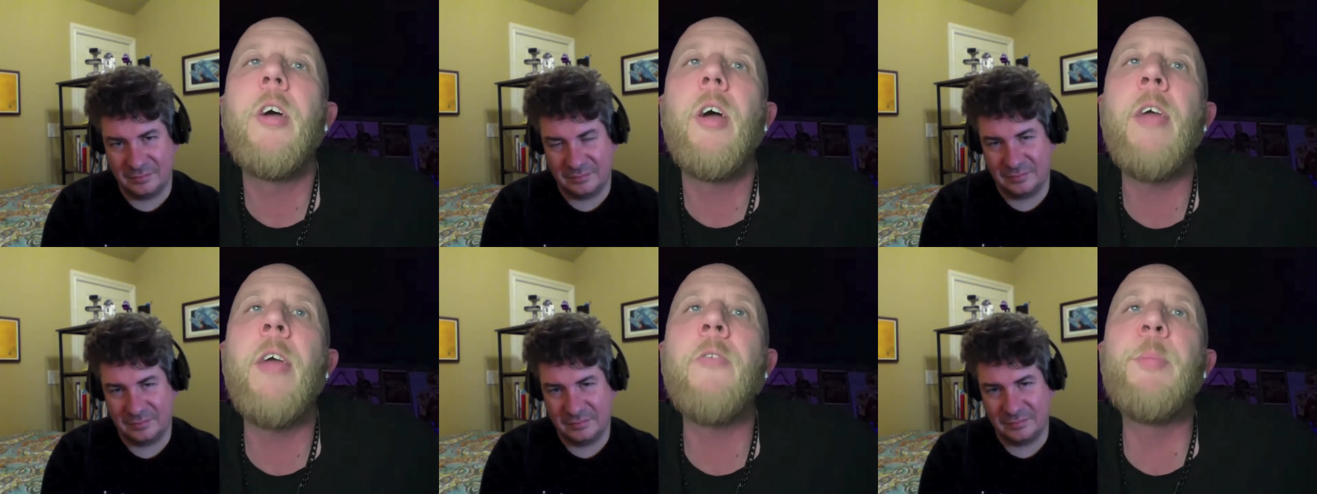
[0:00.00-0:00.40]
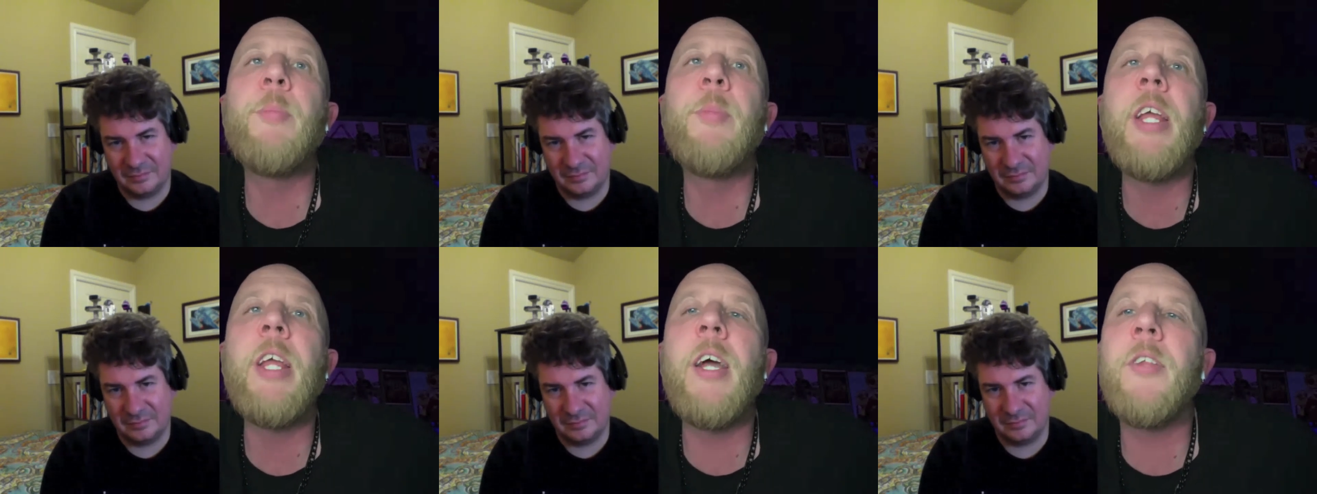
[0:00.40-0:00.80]

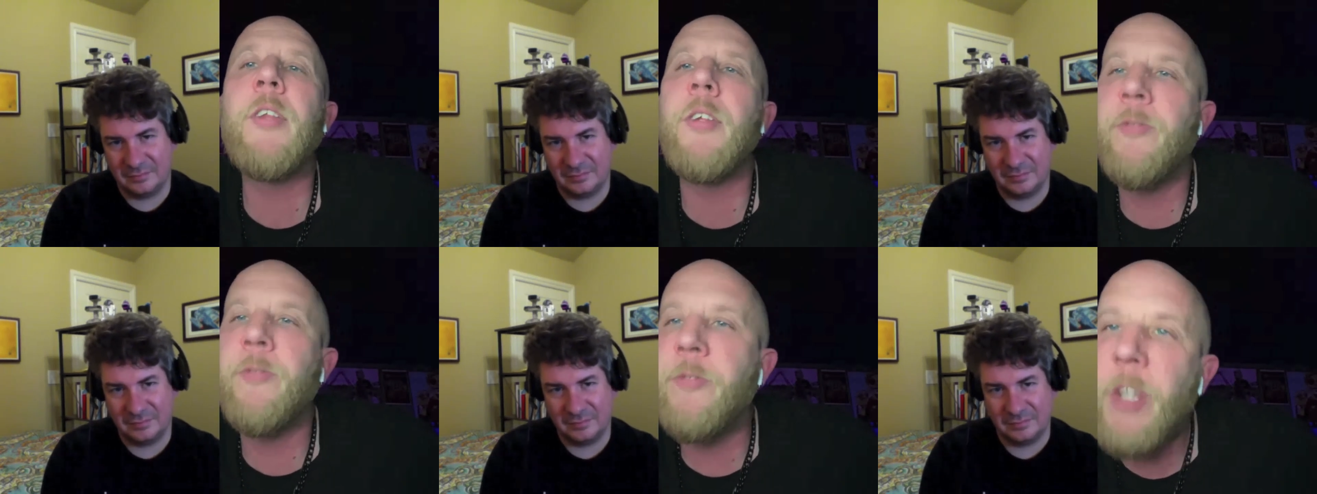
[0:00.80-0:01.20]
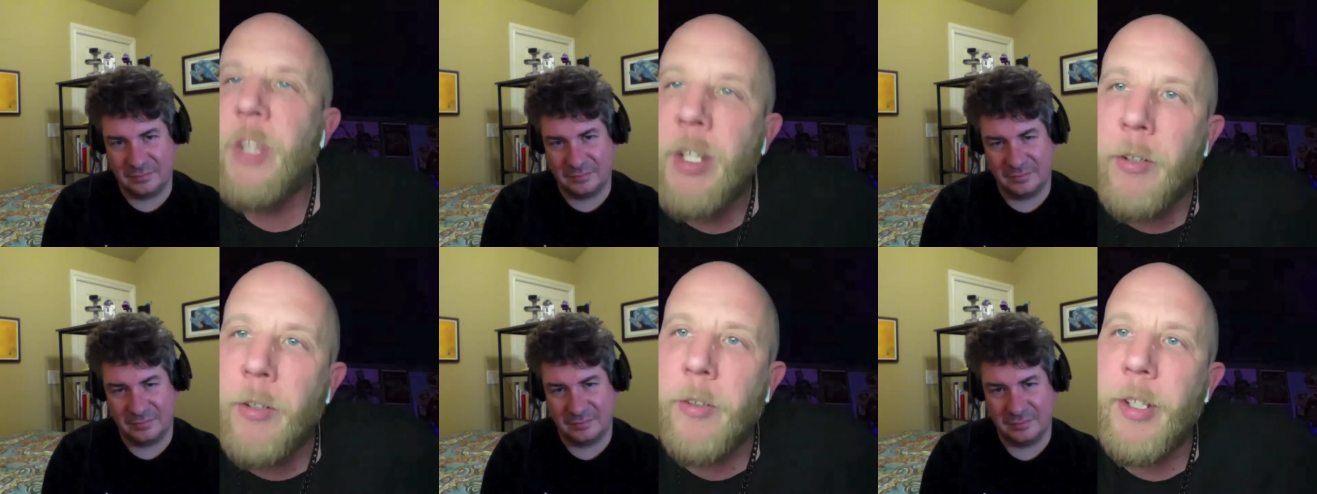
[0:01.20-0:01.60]
Speaker 1: Everybody on the
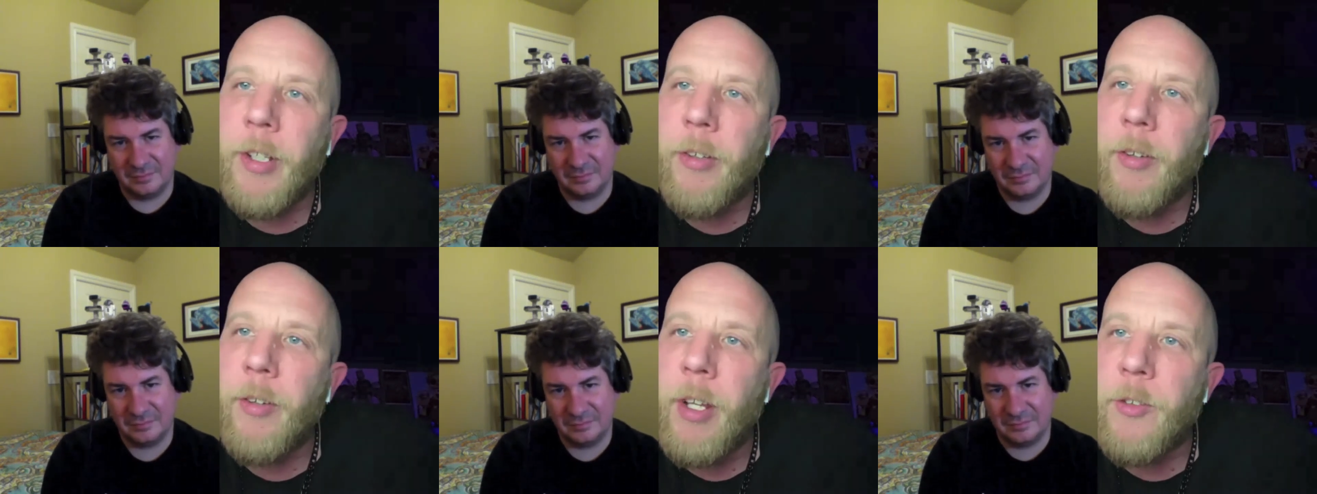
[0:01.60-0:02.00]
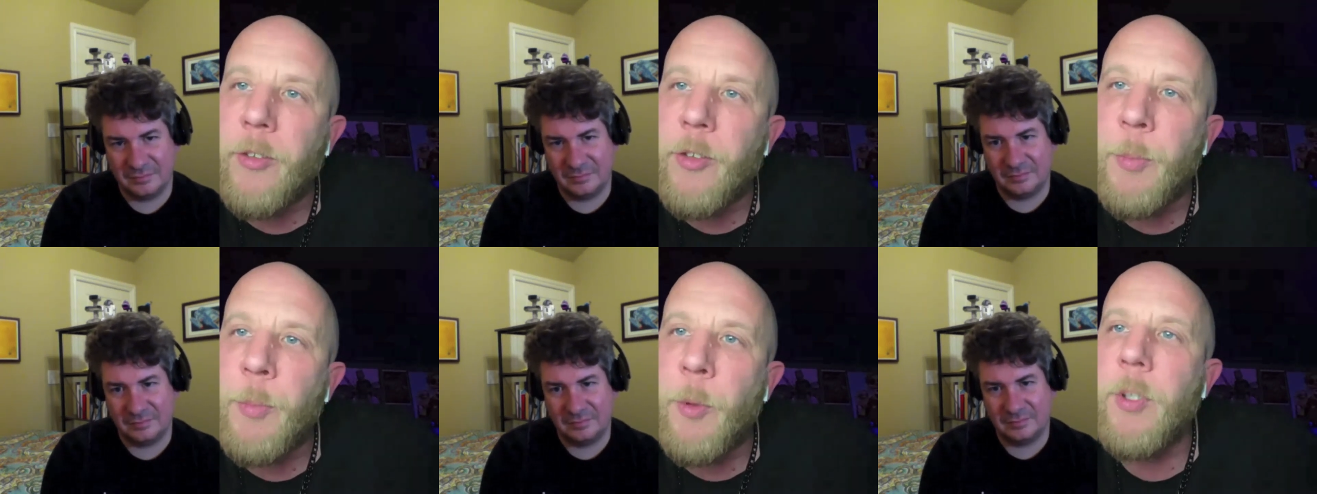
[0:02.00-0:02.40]
field in, in
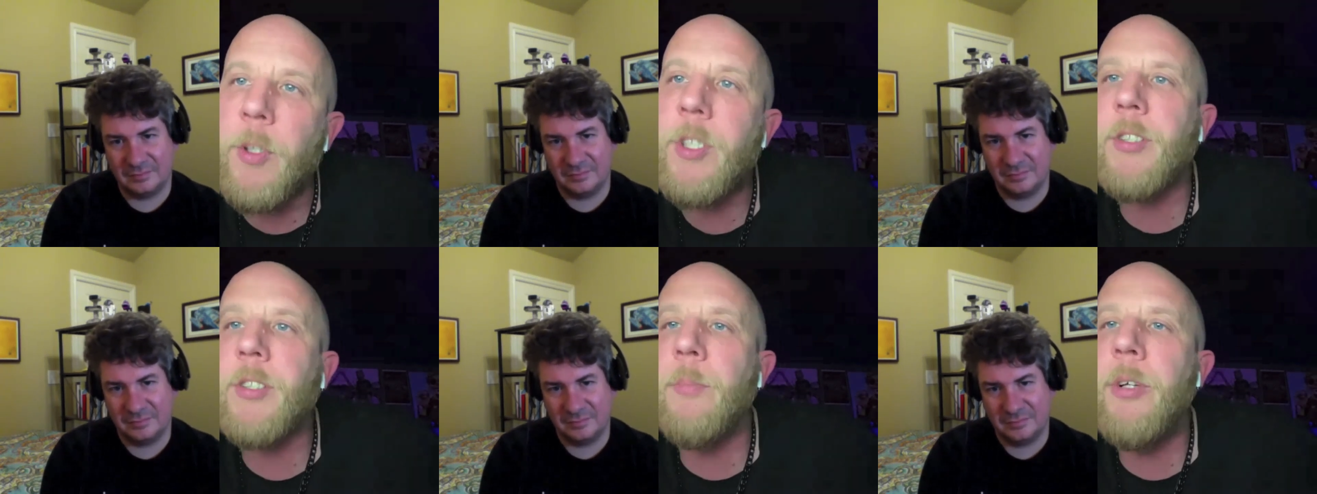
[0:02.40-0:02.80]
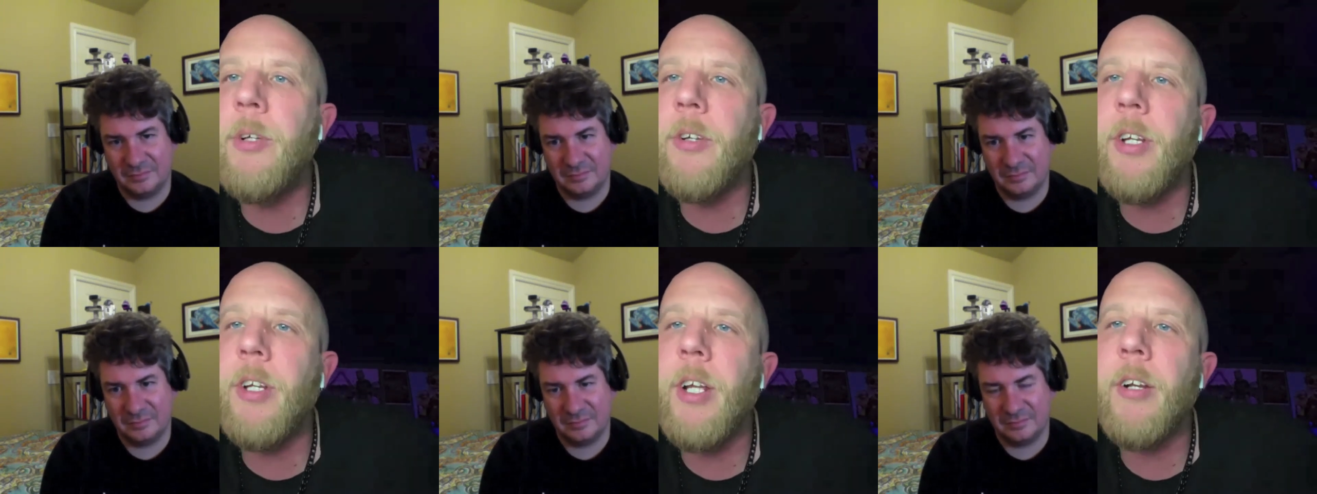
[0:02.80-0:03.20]
sports is a
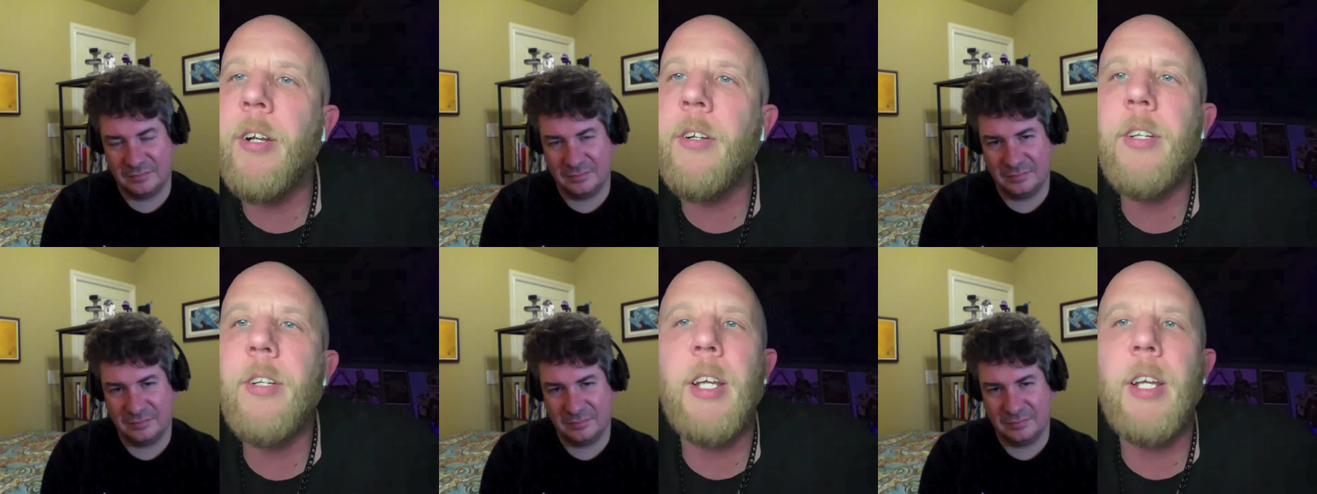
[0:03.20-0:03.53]
millionaire,